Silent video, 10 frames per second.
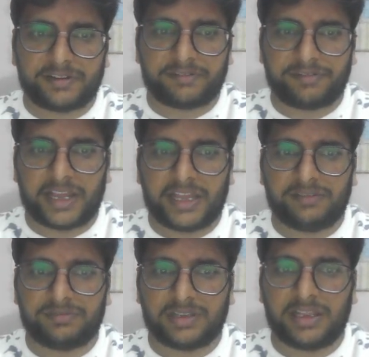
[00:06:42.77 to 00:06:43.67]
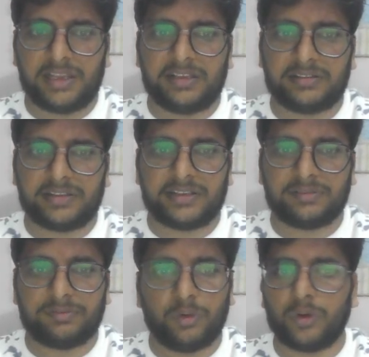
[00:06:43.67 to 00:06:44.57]
5, 3, 6,
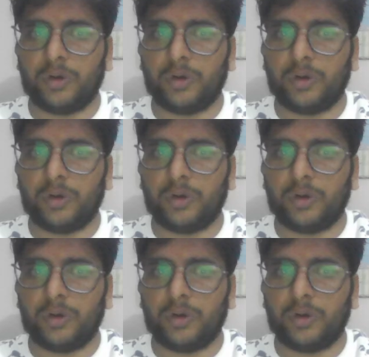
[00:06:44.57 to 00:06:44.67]
4.